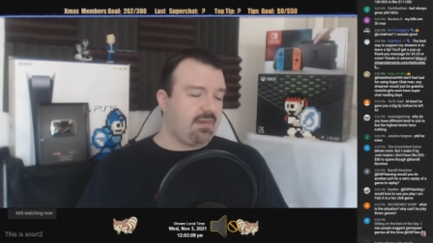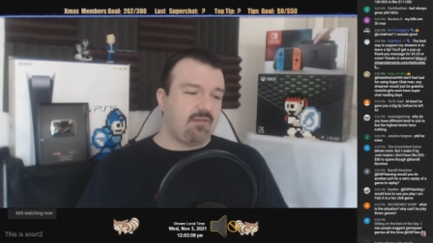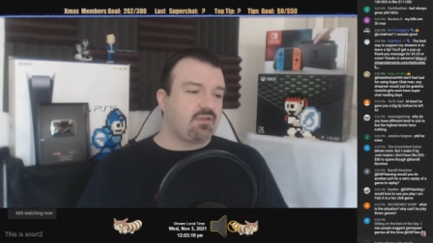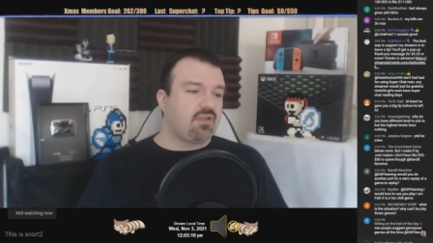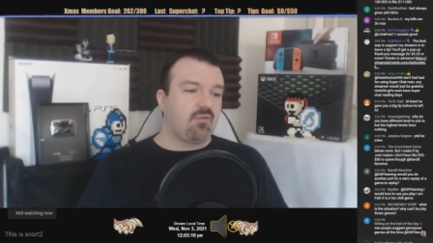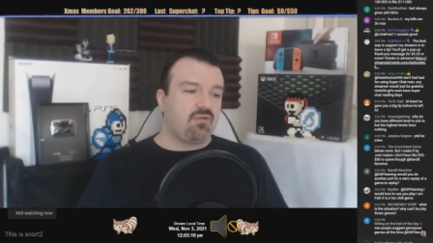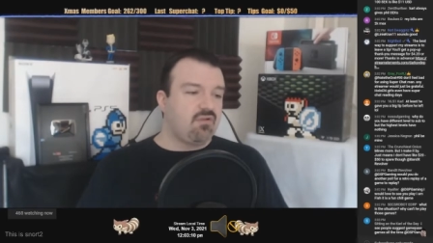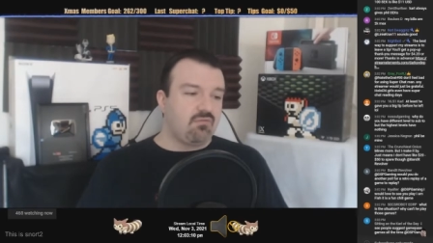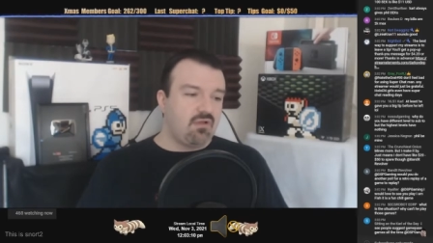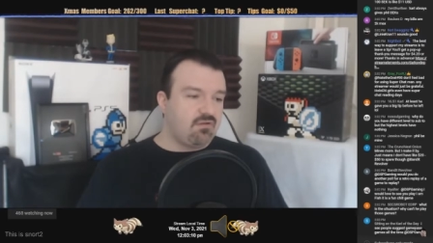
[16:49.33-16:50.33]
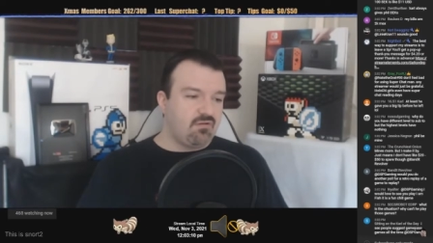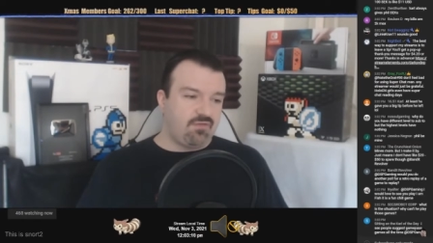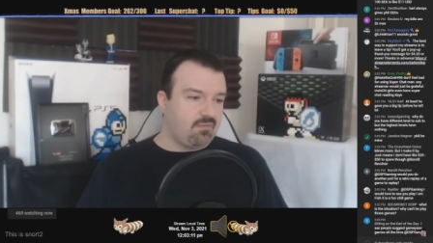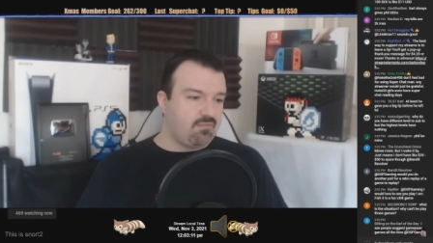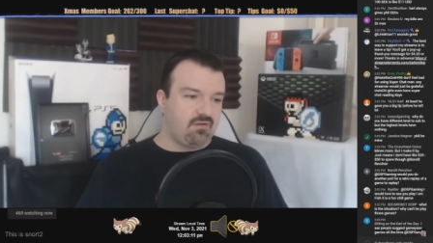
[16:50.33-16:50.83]
I don't care about No Nut
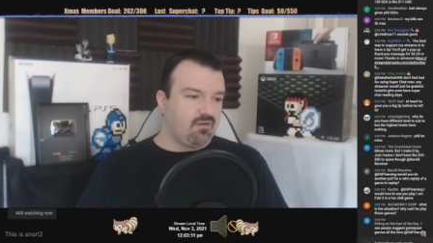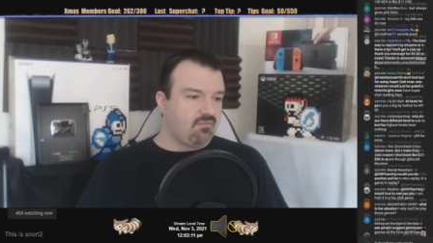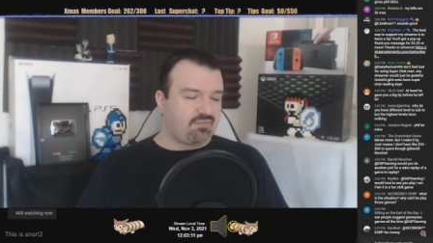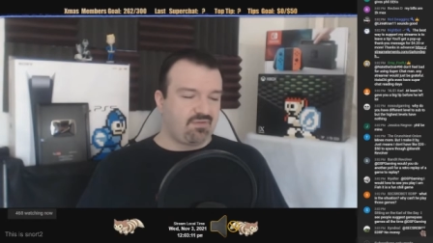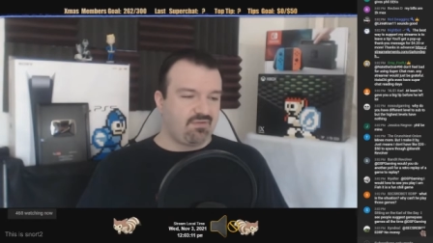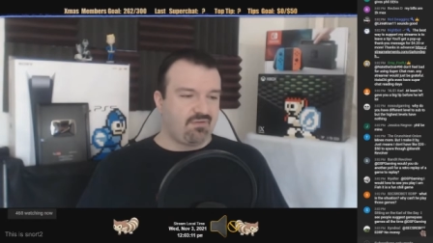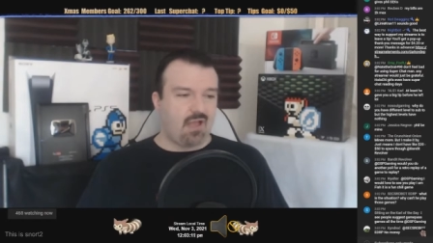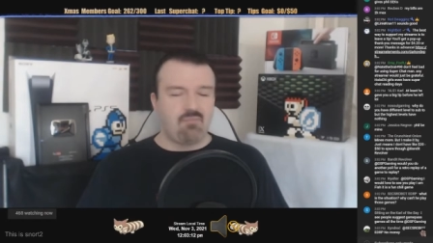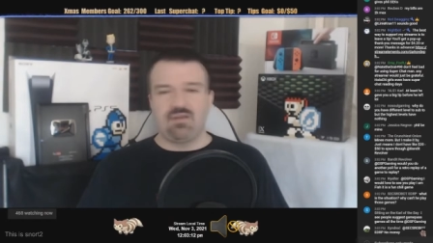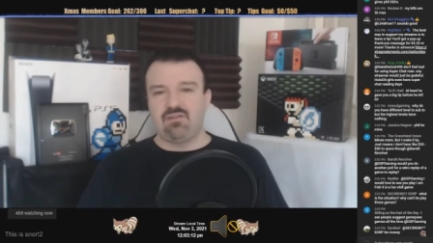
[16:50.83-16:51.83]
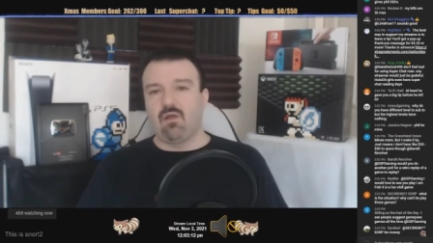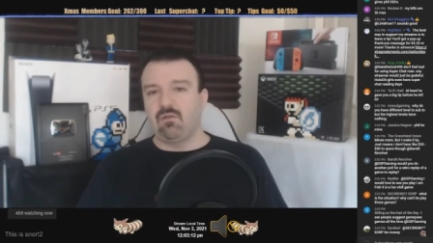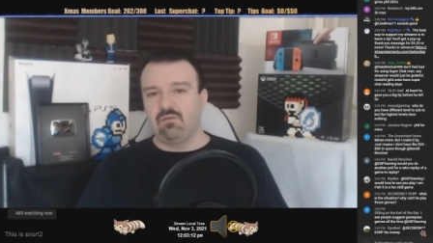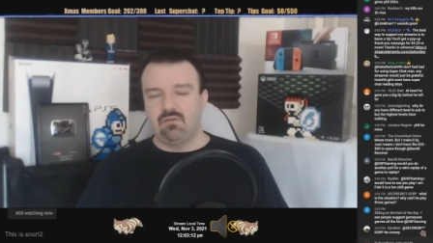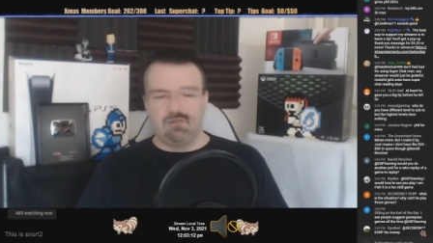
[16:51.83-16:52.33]
November. I'm an adult.